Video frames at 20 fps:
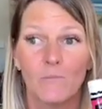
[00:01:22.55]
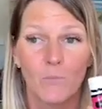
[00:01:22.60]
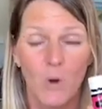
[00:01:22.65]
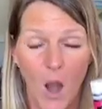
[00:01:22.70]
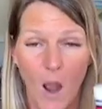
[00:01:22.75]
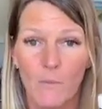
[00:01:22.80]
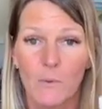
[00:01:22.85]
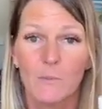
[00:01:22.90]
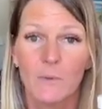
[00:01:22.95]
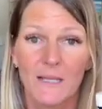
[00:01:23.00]

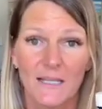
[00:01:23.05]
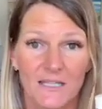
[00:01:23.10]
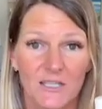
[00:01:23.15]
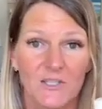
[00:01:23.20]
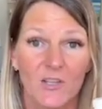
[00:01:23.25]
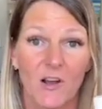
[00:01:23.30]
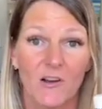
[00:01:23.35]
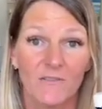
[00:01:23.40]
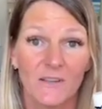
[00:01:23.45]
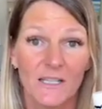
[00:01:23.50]
probably a
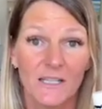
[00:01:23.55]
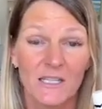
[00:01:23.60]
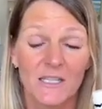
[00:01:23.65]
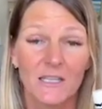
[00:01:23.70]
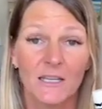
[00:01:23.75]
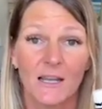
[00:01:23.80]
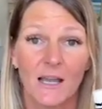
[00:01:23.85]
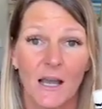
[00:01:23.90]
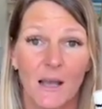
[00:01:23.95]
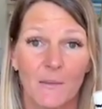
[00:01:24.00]

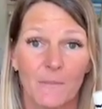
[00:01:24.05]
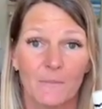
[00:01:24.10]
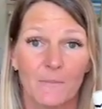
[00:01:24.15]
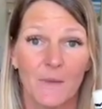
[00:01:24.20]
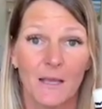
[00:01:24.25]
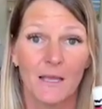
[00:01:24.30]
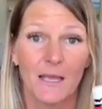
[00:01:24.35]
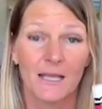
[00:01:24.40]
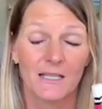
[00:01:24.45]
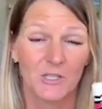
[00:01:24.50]
solvent
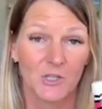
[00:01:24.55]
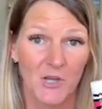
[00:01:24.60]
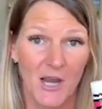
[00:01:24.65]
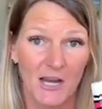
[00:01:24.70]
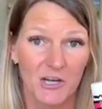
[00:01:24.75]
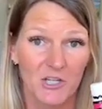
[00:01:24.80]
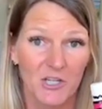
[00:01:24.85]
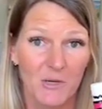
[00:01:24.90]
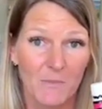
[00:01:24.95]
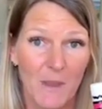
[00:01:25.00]

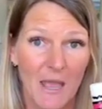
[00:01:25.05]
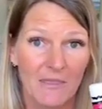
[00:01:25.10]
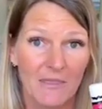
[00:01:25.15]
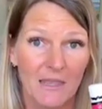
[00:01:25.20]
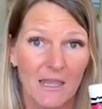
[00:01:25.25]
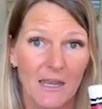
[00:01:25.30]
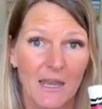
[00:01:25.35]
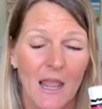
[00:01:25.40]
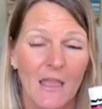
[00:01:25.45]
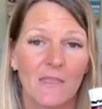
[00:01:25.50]
extraction
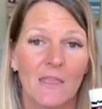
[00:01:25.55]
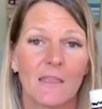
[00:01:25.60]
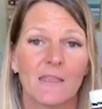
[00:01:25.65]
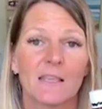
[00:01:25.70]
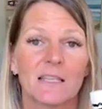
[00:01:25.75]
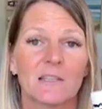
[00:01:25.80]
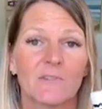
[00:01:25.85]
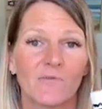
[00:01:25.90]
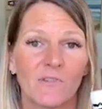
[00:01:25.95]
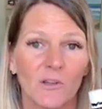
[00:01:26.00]
method, and then
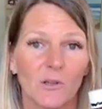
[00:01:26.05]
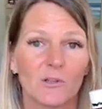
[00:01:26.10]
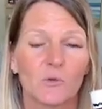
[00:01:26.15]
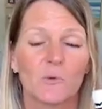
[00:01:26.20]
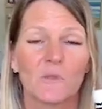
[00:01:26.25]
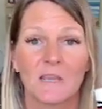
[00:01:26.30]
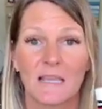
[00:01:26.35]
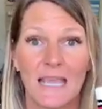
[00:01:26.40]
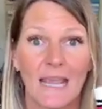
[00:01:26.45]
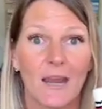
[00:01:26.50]
it's filled
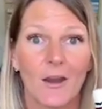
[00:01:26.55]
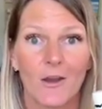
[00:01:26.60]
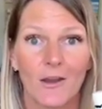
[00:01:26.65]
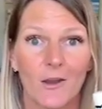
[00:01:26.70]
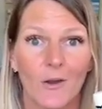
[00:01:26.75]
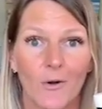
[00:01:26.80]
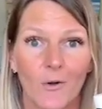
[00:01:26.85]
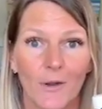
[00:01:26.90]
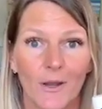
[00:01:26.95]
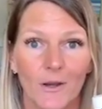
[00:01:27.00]
with a
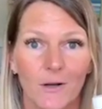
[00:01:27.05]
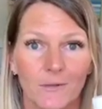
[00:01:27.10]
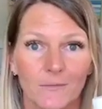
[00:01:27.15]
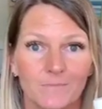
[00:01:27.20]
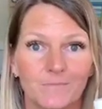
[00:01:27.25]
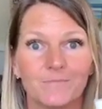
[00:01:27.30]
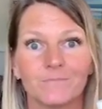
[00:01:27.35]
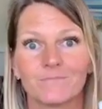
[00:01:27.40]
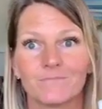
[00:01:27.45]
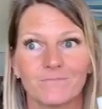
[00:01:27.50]
carrier
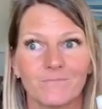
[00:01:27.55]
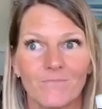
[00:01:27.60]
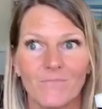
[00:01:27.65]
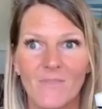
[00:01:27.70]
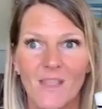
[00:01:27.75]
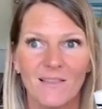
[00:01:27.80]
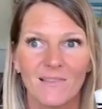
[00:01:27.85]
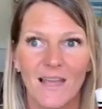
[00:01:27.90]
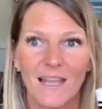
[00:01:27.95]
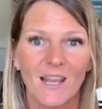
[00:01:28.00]
oil,
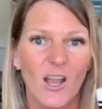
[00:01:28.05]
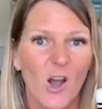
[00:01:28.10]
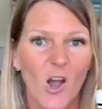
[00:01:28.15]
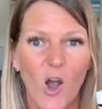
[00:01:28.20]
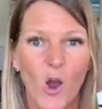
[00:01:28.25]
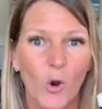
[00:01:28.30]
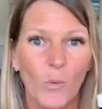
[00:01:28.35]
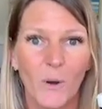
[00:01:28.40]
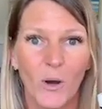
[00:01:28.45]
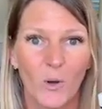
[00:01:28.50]
like
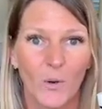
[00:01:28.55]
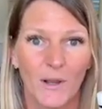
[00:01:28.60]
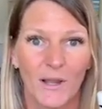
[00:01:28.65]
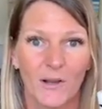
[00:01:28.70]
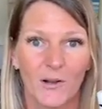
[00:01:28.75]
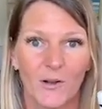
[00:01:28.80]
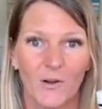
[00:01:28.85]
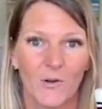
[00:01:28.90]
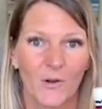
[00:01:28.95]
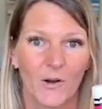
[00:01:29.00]
jojoba
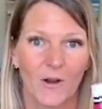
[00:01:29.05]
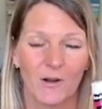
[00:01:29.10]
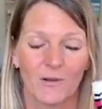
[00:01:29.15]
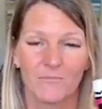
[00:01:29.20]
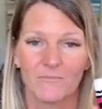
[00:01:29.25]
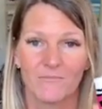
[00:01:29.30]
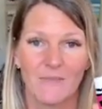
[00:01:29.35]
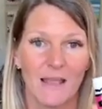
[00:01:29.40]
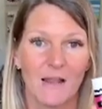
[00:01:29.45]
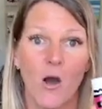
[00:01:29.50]
oil
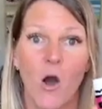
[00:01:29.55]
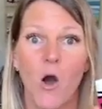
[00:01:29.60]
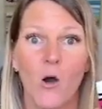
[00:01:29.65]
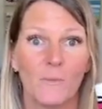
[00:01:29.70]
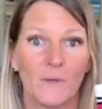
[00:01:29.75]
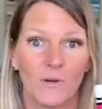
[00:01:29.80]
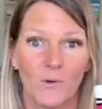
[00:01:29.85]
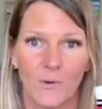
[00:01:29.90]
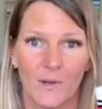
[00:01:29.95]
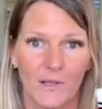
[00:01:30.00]
or
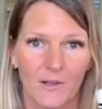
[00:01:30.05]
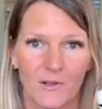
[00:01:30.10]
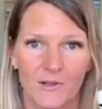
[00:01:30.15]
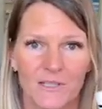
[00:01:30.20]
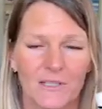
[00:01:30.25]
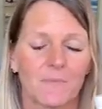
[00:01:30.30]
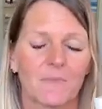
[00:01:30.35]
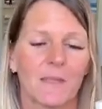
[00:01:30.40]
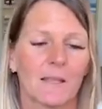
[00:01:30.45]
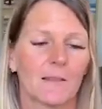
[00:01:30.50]
almond oil or
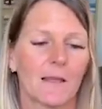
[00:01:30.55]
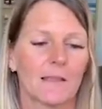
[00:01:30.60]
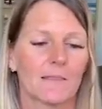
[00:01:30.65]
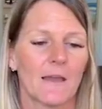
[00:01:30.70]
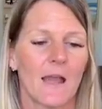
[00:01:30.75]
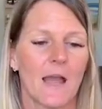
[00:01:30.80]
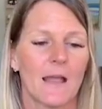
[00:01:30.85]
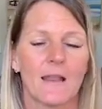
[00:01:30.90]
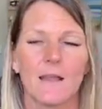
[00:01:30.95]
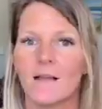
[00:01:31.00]
something like
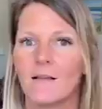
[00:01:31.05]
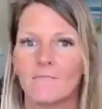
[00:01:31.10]
that.